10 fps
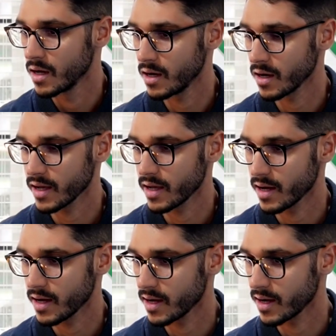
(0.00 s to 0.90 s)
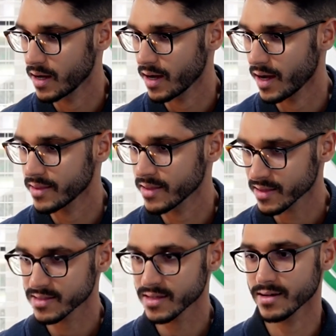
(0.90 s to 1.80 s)
Okay, I think
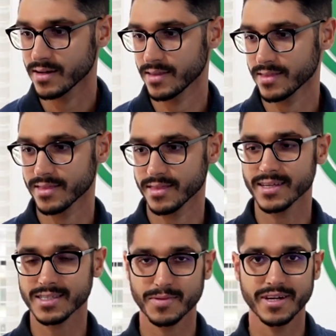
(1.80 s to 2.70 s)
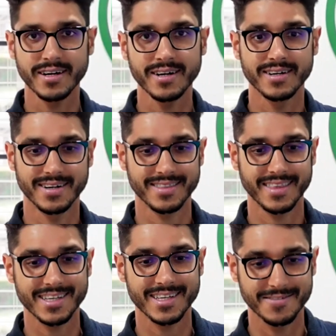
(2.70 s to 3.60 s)
that's it. Thanks, Peter.
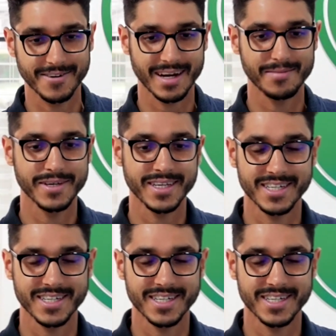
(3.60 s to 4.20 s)
Thank you for coming and